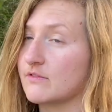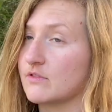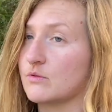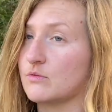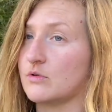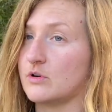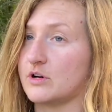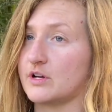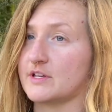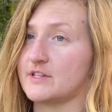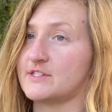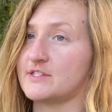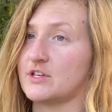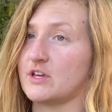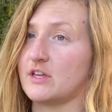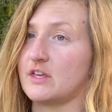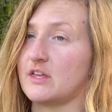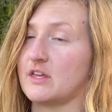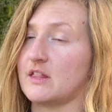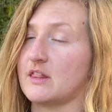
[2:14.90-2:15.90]
the water
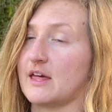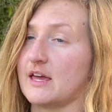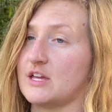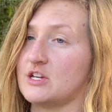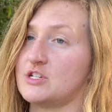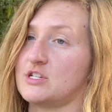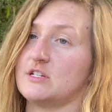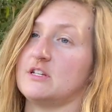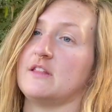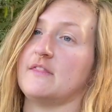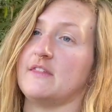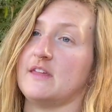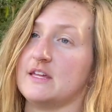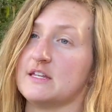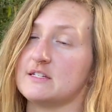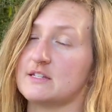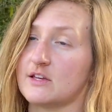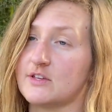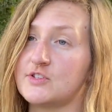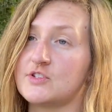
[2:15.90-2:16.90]
circulation in the
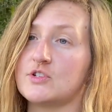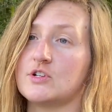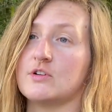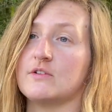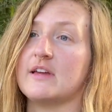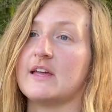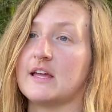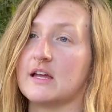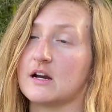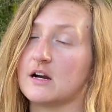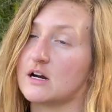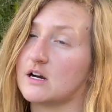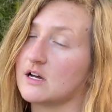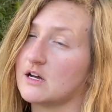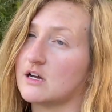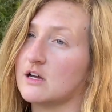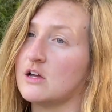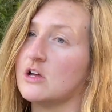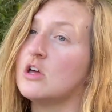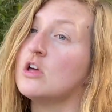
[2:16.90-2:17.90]
industrial
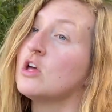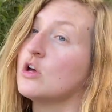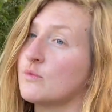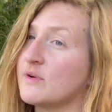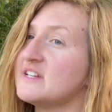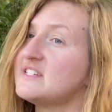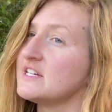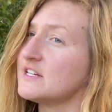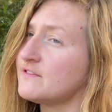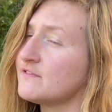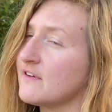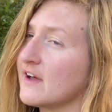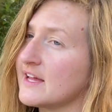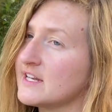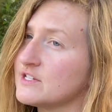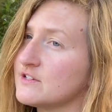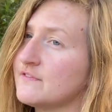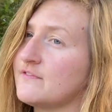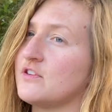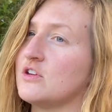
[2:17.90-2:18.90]
era, we did
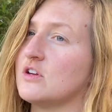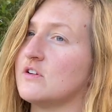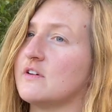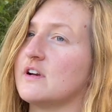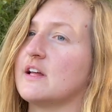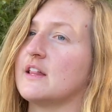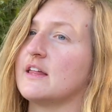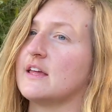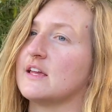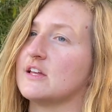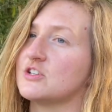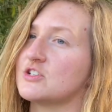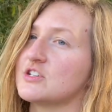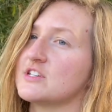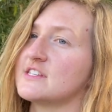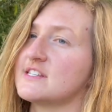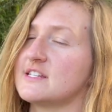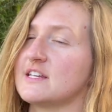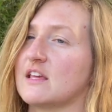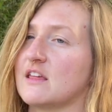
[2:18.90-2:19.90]
find a few really
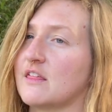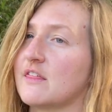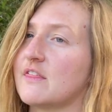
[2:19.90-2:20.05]
interesting